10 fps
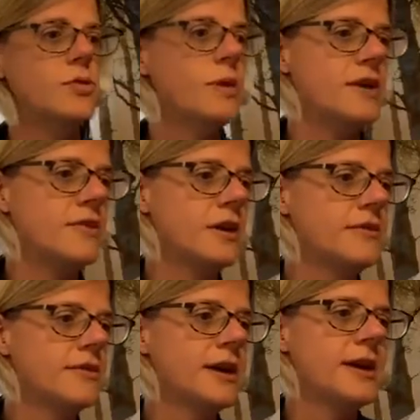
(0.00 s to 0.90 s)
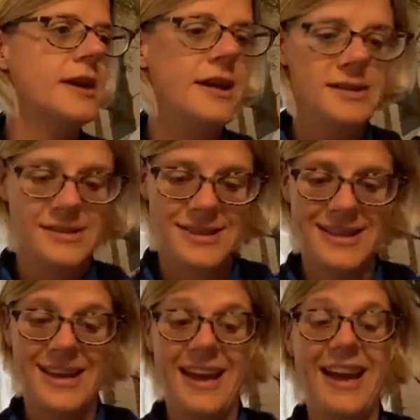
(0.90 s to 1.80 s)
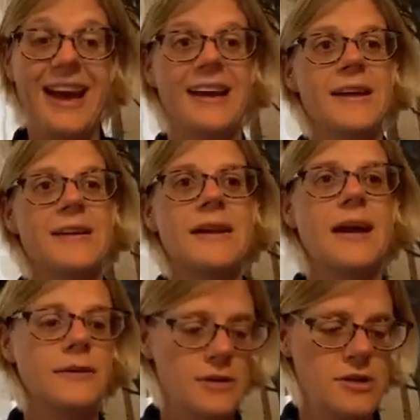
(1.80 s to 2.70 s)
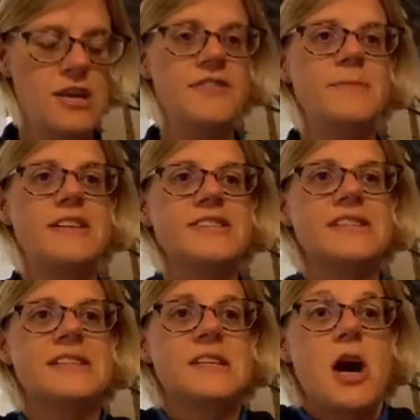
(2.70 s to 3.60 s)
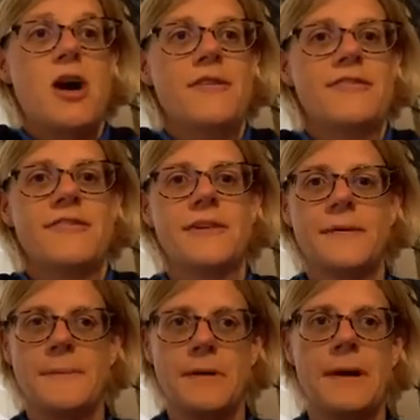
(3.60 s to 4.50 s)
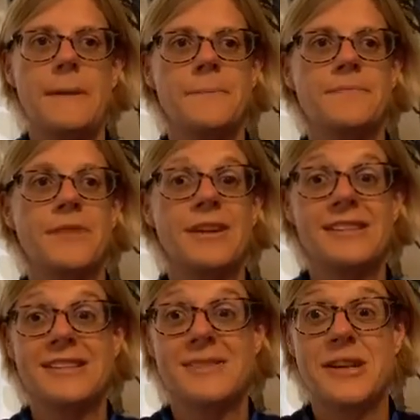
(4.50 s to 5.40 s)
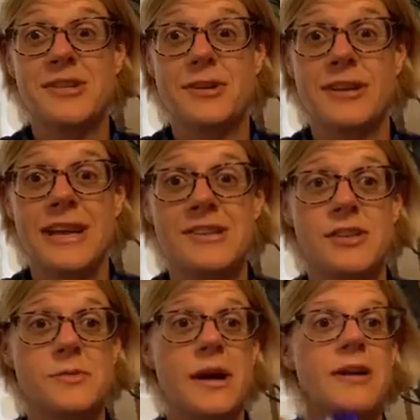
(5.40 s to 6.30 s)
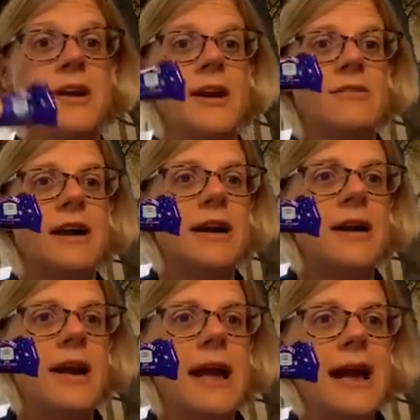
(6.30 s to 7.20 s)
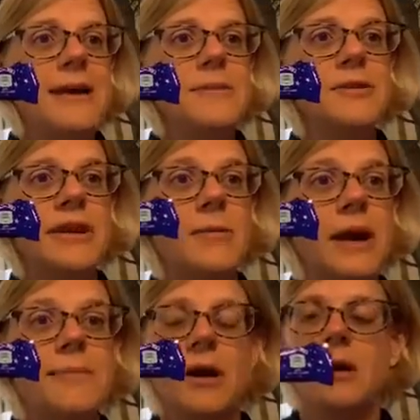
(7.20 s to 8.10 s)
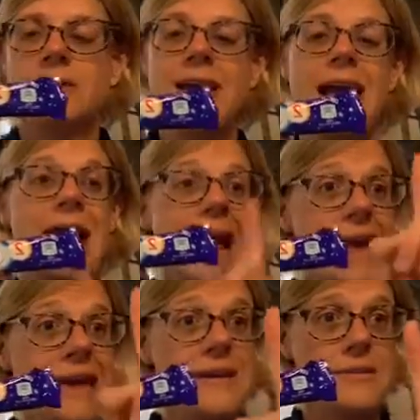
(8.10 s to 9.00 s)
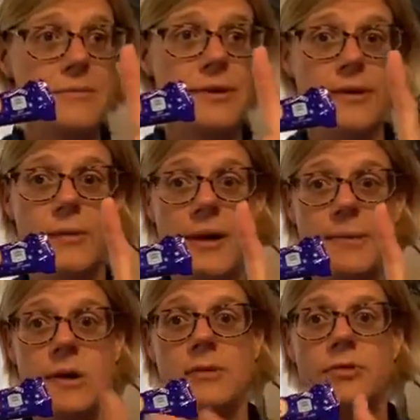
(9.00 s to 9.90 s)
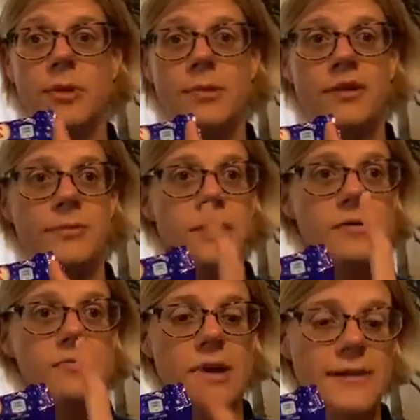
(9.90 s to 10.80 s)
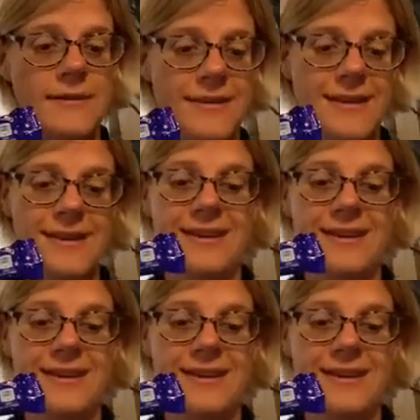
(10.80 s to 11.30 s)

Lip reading: not your way of life, is, now, you have to imagine this is in half, right? Because this is where chocolate gets you as well. Right, a Milky Way bar, say a Milky Way bar, not both bars, right?